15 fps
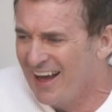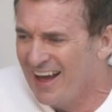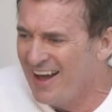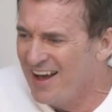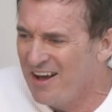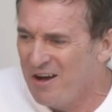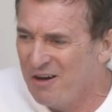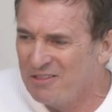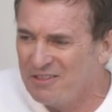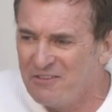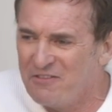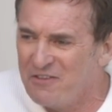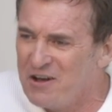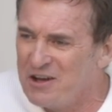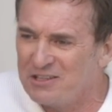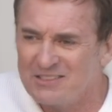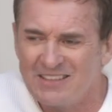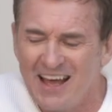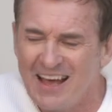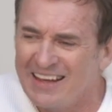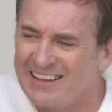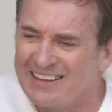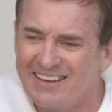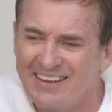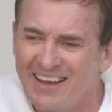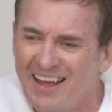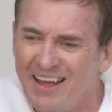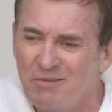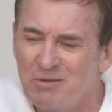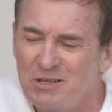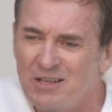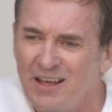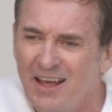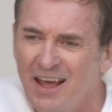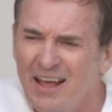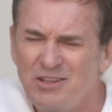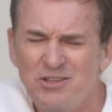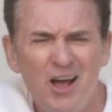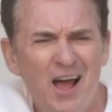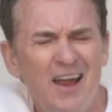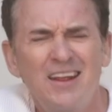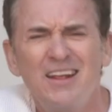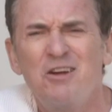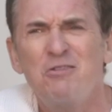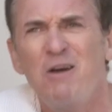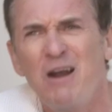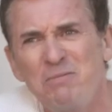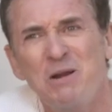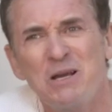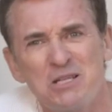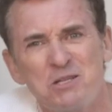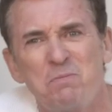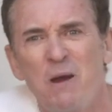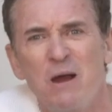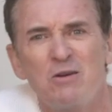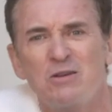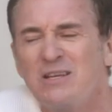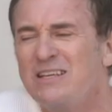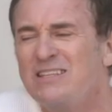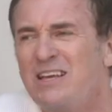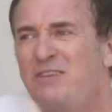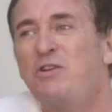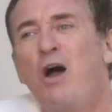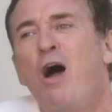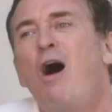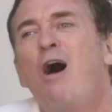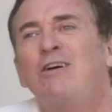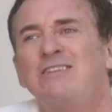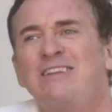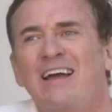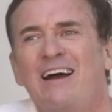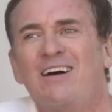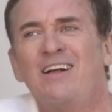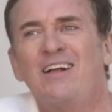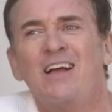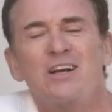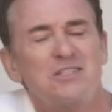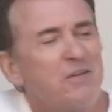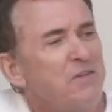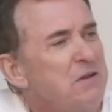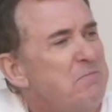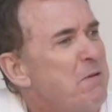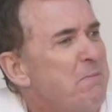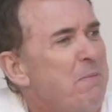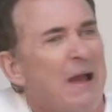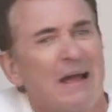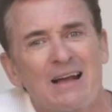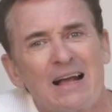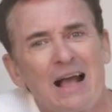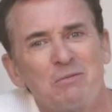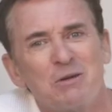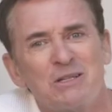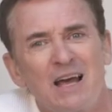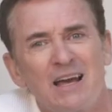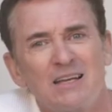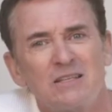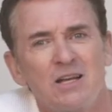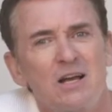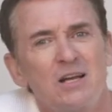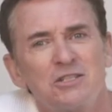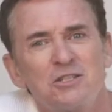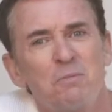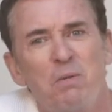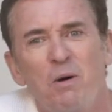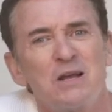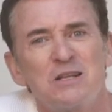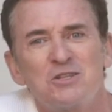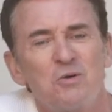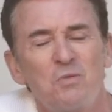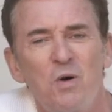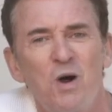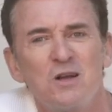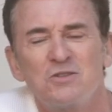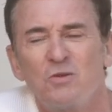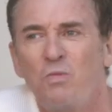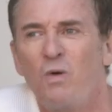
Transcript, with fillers: uh, on the first day, it was it's an incredible experience, and it's even yeah. hard now because I've only been back a couple of days to put into words of